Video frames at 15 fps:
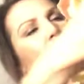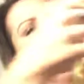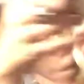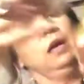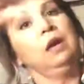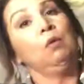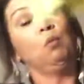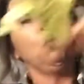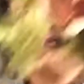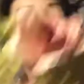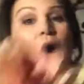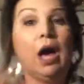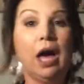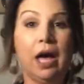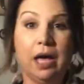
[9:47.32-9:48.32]
it
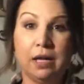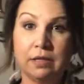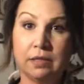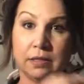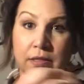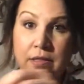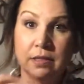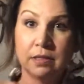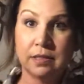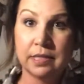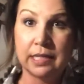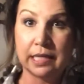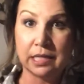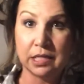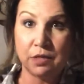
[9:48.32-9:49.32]
was
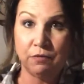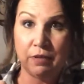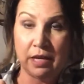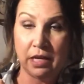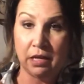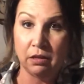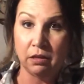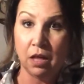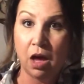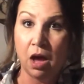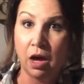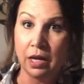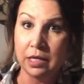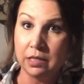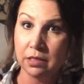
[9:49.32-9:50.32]
six feet
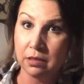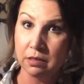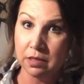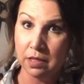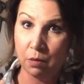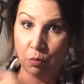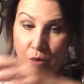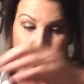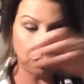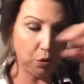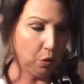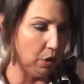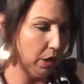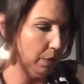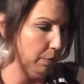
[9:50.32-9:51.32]
long until someone
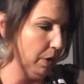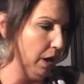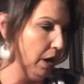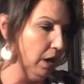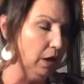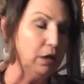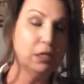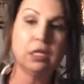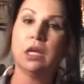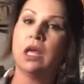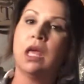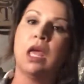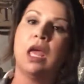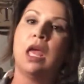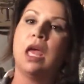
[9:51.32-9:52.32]
tore it apart.
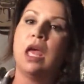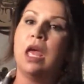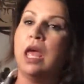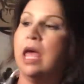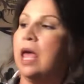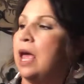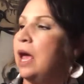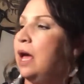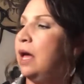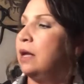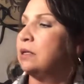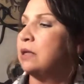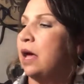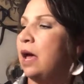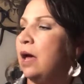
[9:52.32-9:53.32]

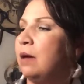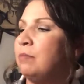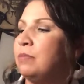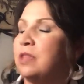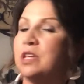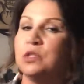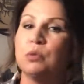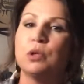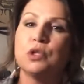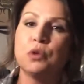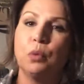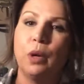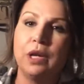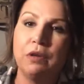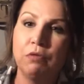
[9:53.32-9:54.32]
And um, these were
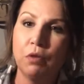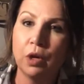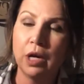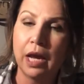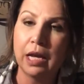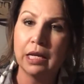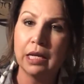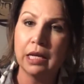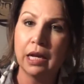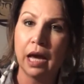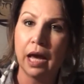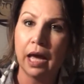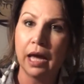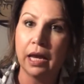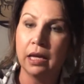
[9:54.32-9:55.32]

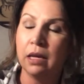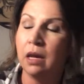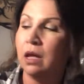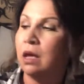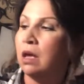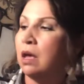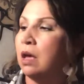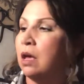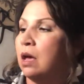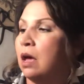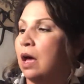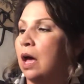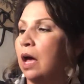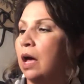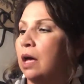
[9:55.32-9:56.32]
$24.99,
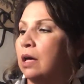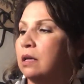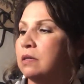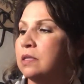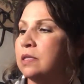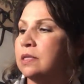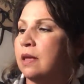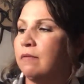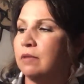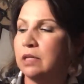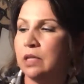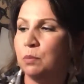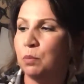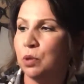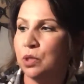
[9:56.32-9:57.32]

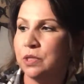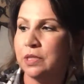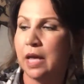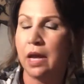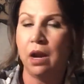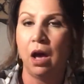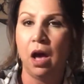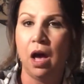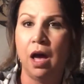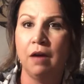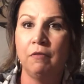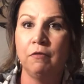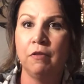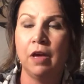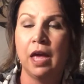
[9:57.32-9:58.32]
70% uh,
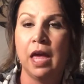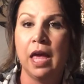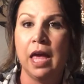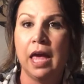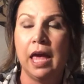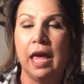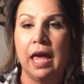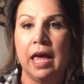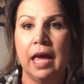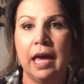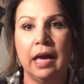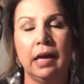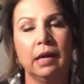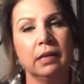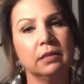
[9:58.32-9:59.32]
off.
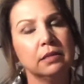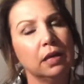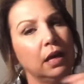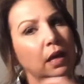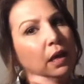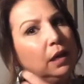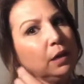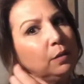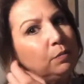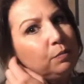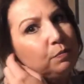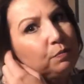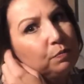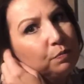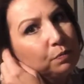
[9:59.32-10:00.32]
And
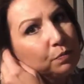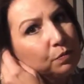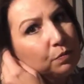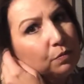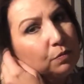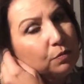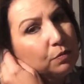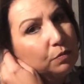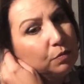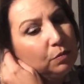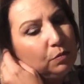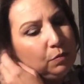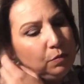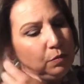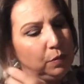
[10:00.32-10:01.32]
um,
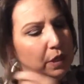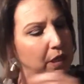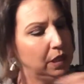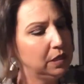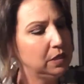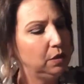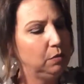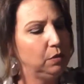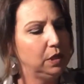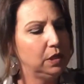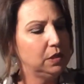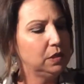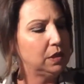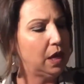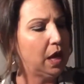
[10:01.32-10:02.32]
because it
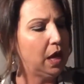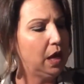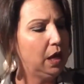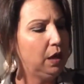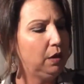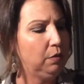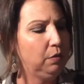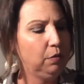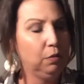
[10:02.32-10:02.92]
was uh,